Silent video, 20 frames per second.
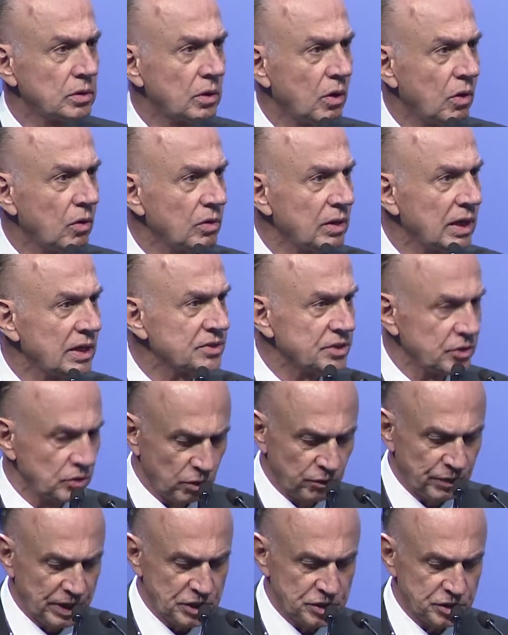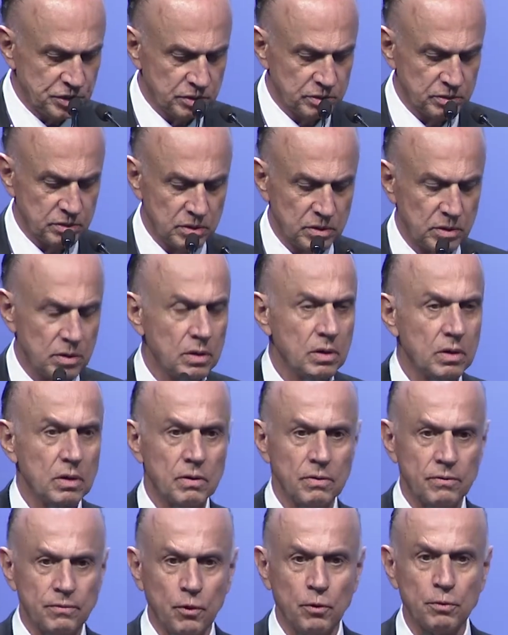unless innovation
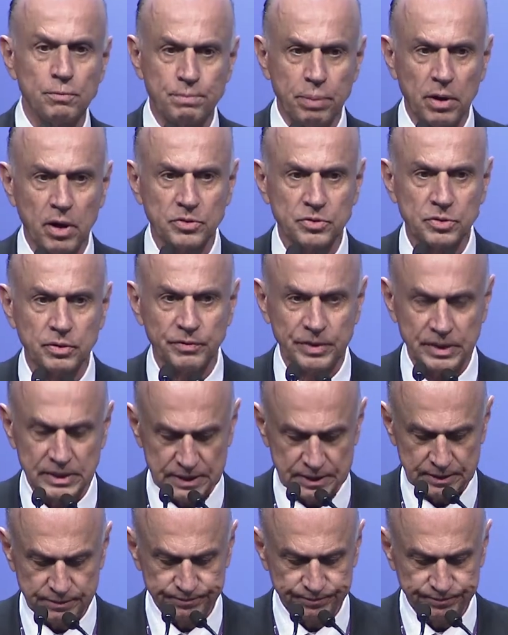forms part of it.